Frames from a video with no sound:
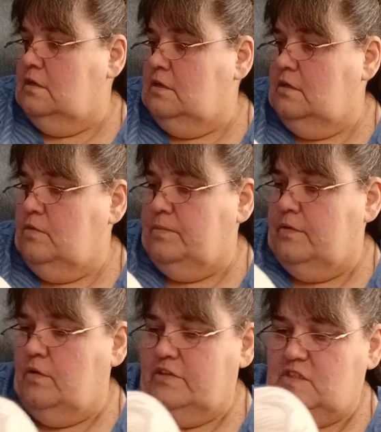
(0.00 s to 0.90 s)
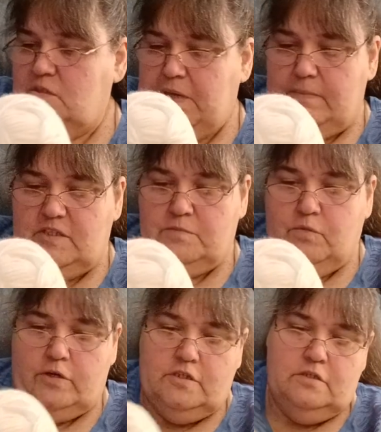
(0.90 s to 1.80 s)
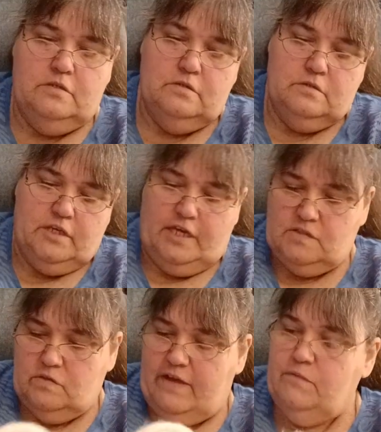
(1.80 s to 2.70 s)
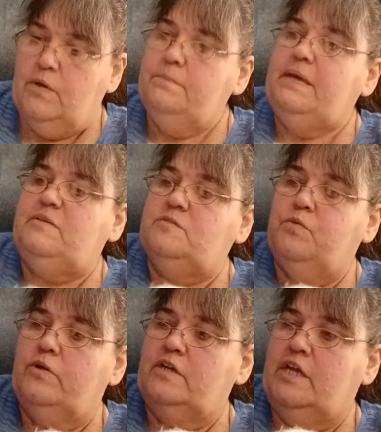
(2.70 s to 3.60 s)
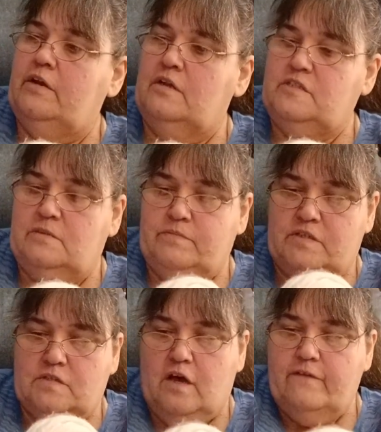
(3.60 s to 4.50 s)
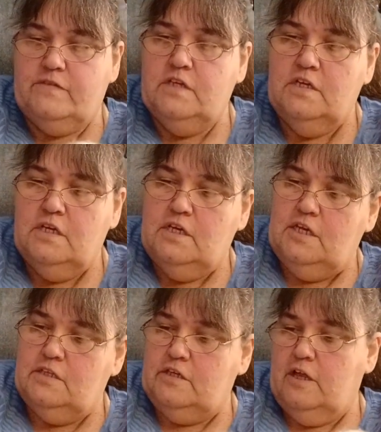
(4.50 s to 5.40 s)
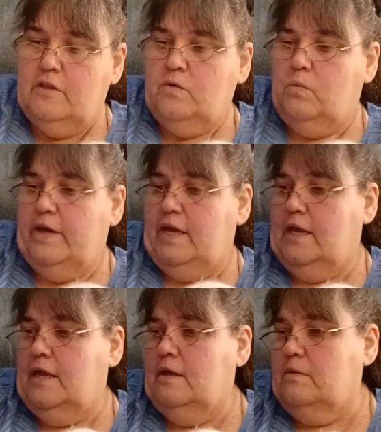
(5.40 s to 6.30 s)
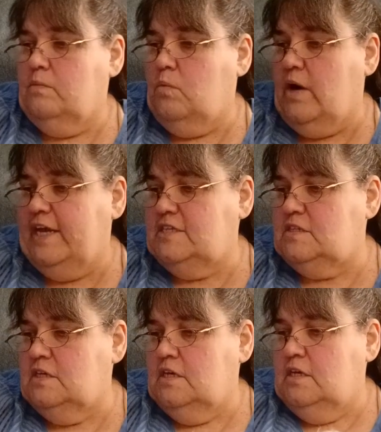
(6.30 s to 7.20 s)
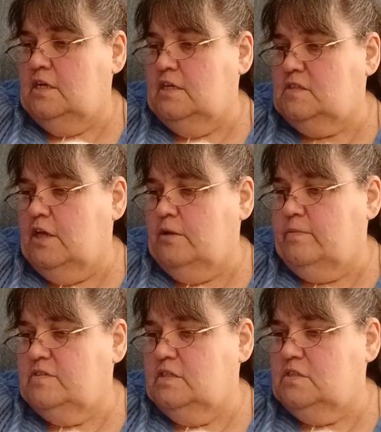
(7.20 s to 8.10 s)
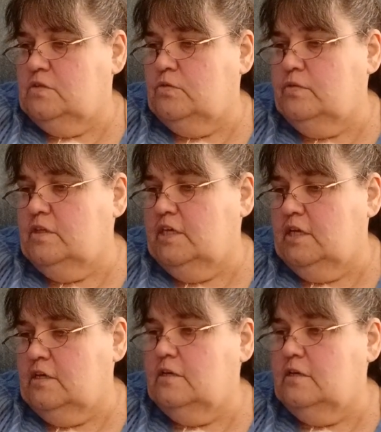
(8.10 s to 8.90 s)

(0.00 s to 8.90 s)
Nope. Oh, this is Baby Sport. Okay, so I have 1 Baby Sport in Care-On Simply Soft in the colorway white. It's 100% acrylic.